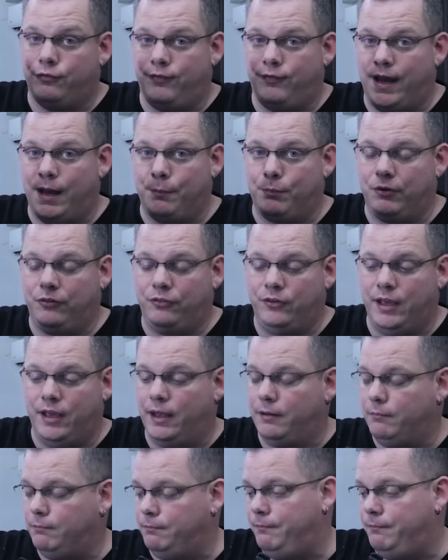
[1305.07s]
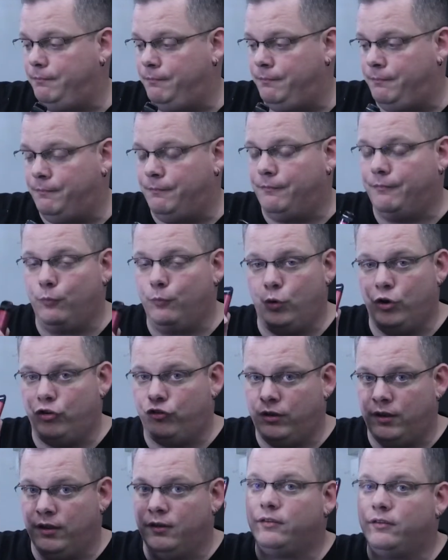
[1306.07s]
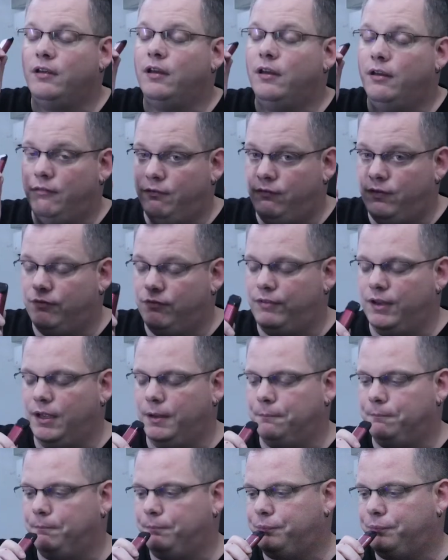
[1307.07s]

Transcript: 5%, which is 50.